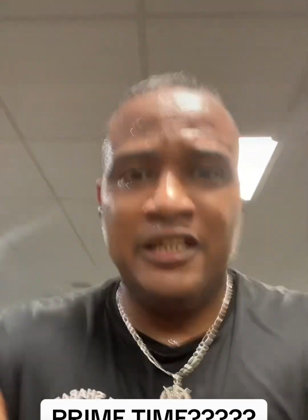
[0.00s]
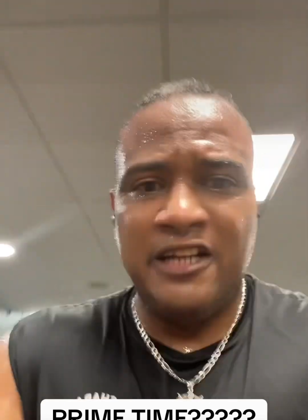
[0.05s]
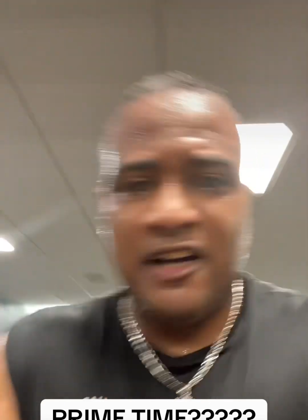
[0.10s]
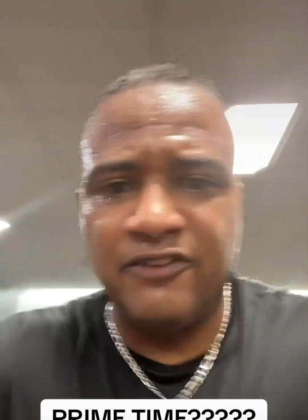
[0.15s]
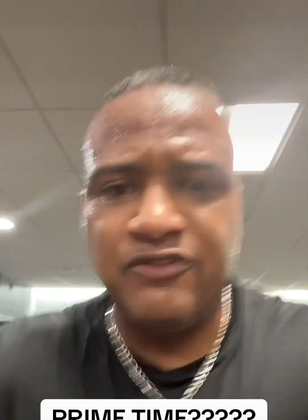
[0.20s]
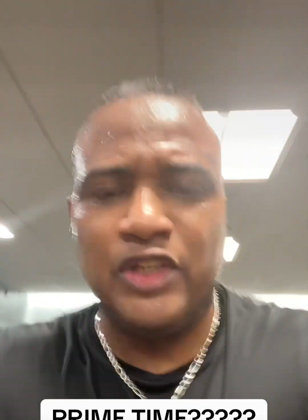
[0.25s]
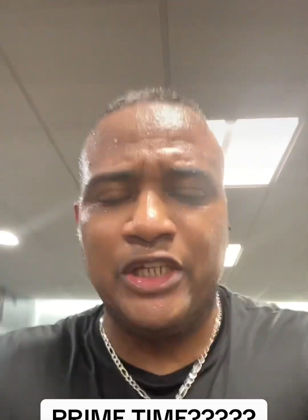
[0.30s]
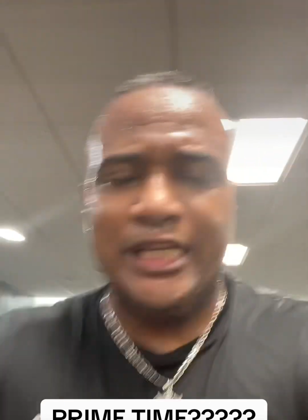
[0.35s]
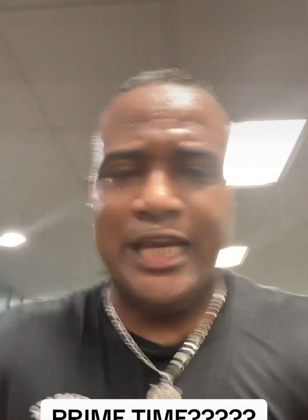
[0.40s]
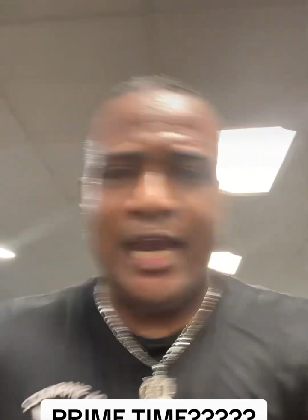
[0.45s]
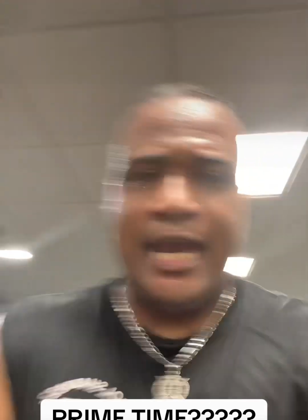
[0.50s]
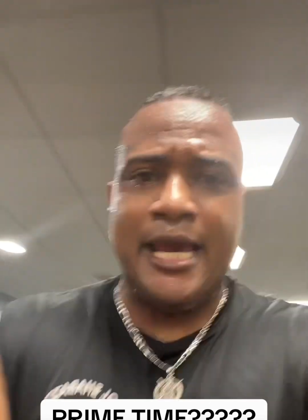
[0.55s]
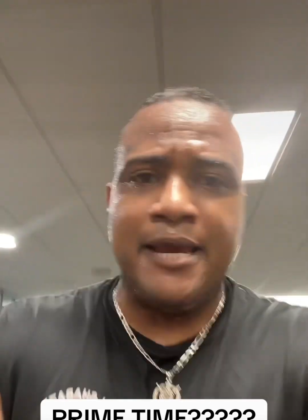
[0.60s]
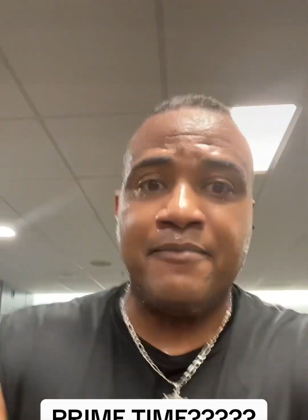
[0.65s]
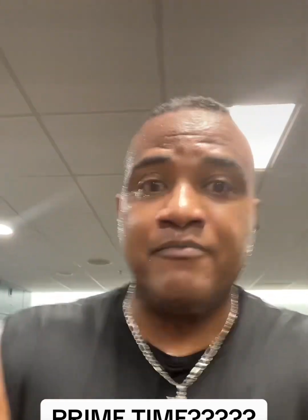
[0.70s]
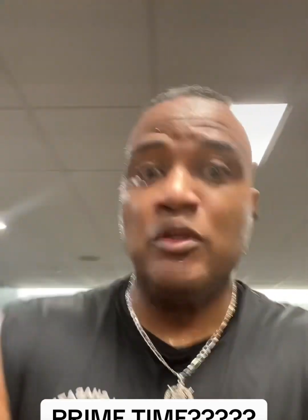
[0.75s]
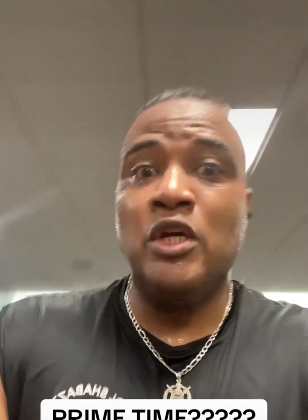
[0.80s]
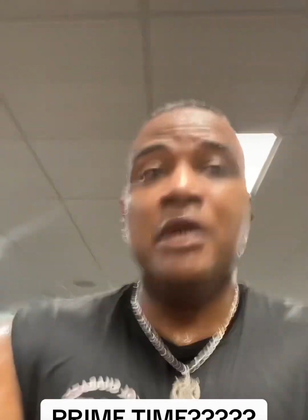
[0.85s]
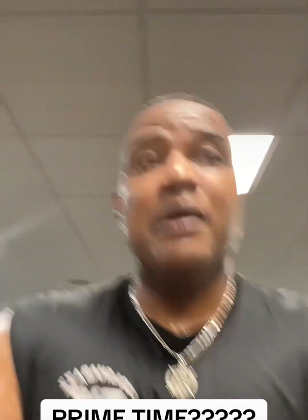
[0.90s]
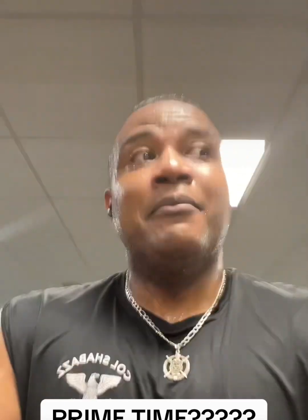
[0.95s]
of the game.
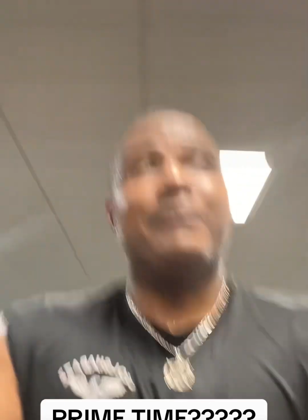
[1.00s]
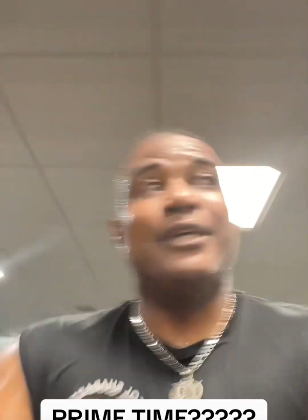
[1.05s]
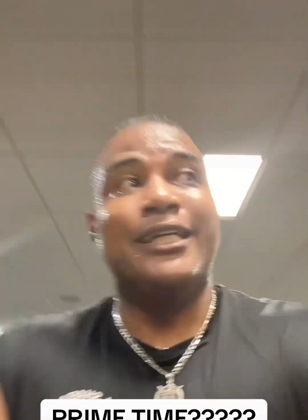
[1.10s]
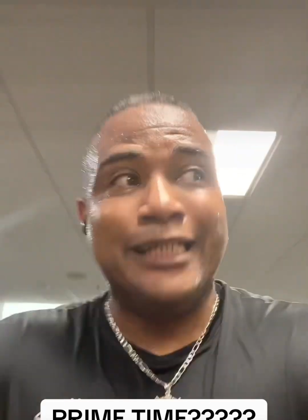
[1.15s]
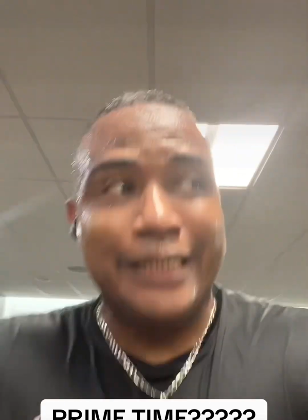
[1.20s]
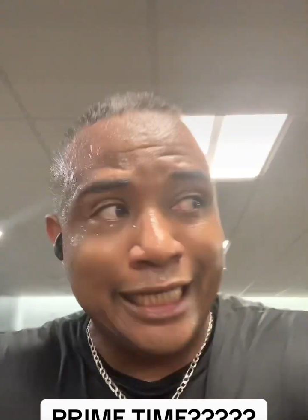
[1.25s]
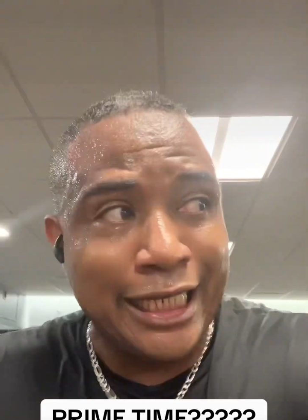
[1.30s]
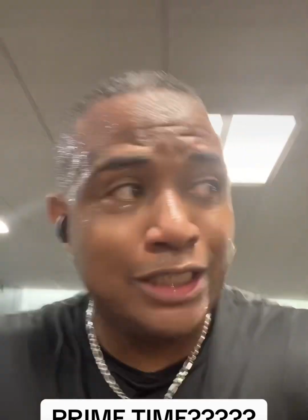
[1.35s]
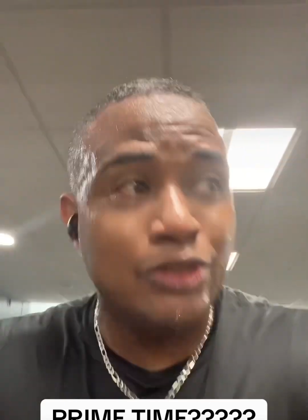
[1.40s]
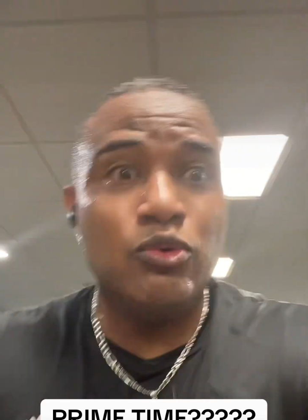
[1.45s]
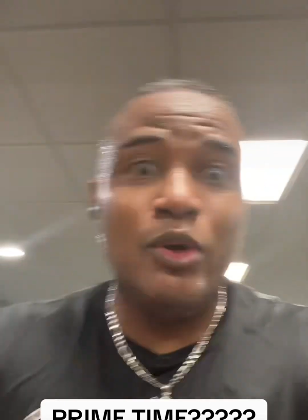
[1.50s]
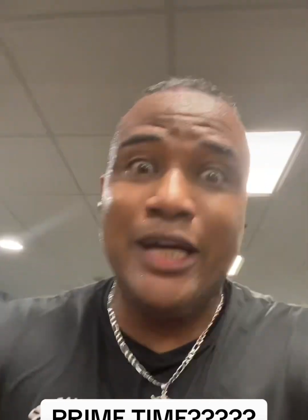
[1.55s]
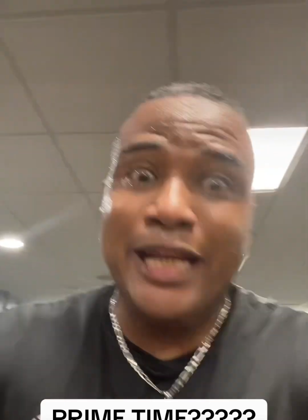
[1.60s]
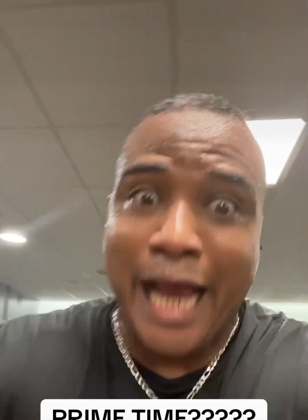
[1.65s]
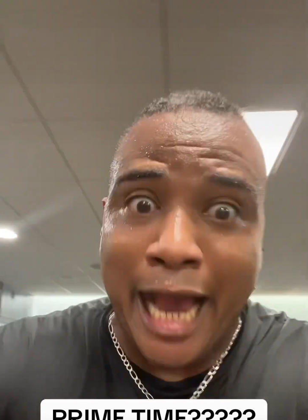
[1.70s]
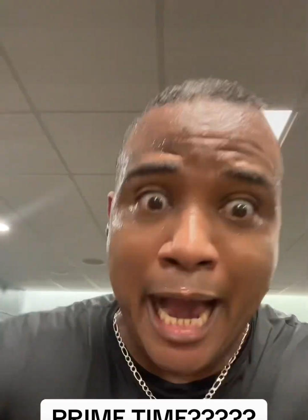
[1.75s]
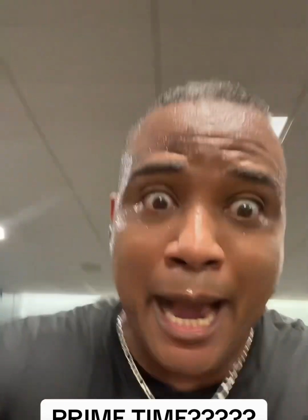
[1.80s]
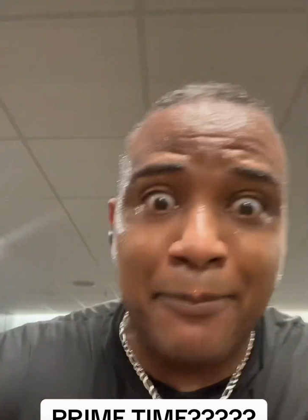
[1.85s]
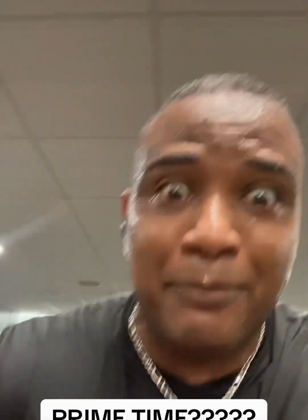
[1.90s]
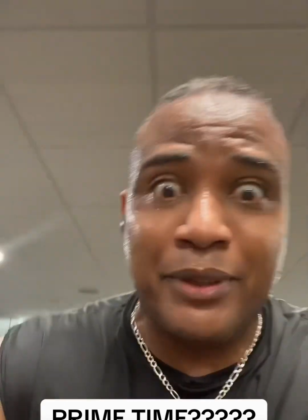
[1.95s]
But guess what
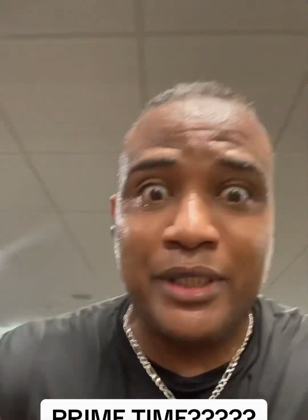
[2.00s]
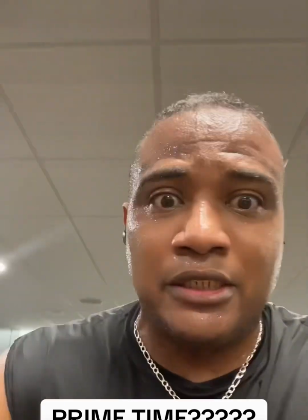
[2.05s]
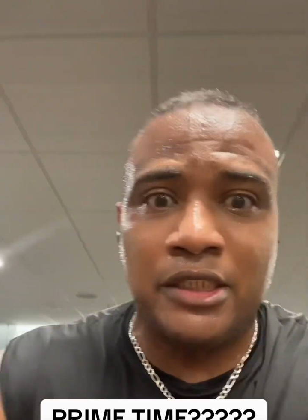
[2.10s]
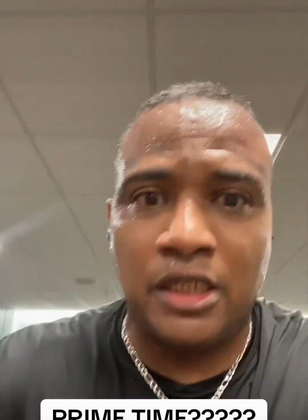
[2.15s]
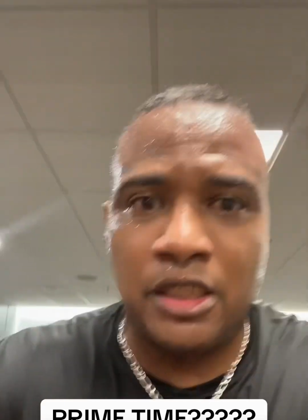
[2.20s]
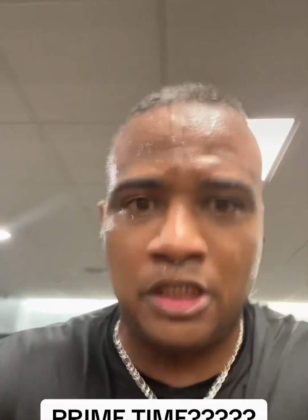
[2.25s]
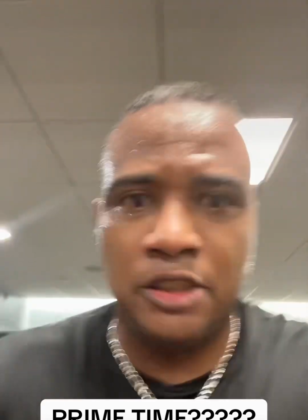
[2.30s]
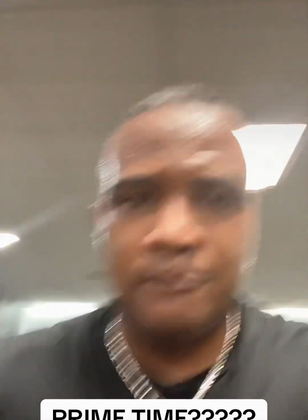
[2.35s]
happened?